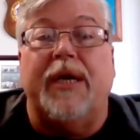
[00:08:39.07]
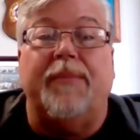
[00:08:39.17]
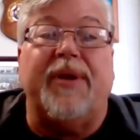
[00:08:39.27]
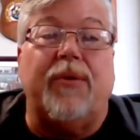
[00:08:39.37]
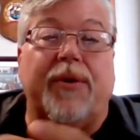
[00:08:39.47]
I
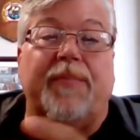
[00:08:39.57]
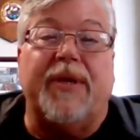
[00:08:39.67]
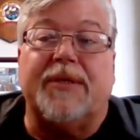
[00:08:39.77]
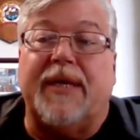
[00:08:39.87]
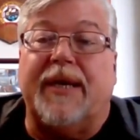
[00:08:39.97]
mean, it all
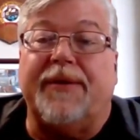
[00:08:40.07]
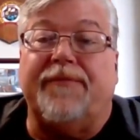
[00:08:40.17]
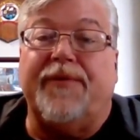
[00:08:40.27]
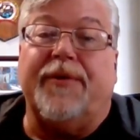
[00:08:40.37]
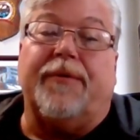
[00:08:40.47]
depends on how you
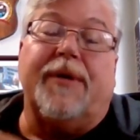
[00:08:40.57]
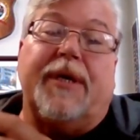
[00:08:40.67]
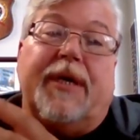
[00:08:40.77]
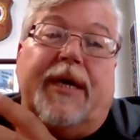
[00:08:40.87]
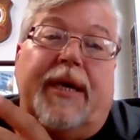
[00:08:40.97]
feel.
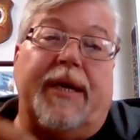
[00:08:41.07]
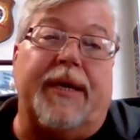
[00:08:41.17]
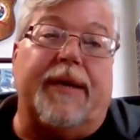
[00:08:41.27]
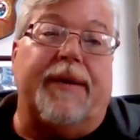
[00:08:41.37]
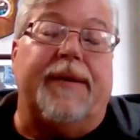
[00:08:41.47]
And